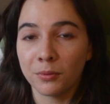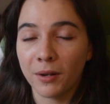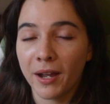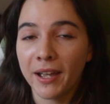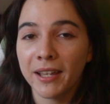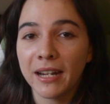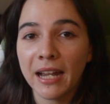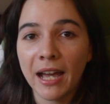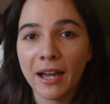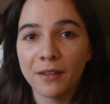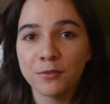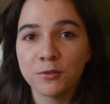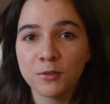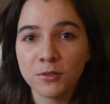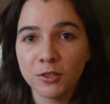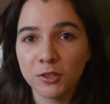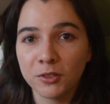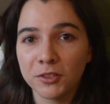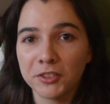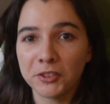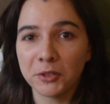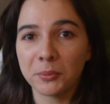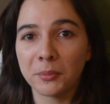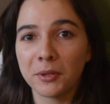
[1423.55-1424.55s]
right after
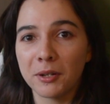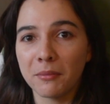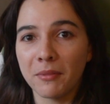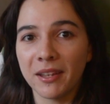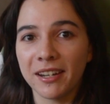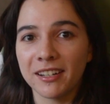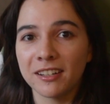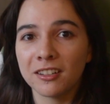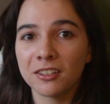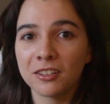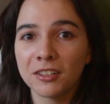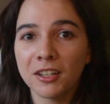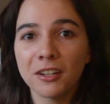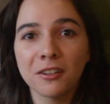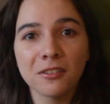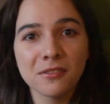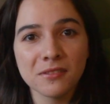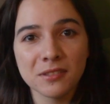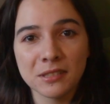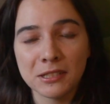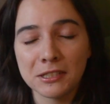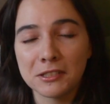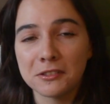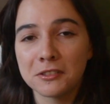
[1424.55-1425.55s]
The Little Mermaid
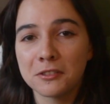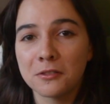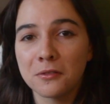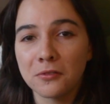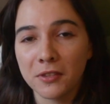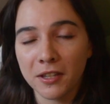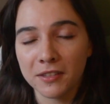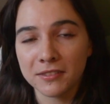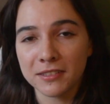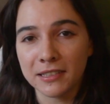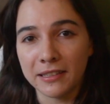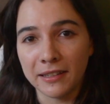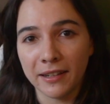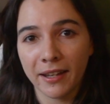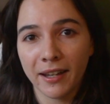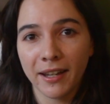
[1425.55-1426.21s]
closed in two thousand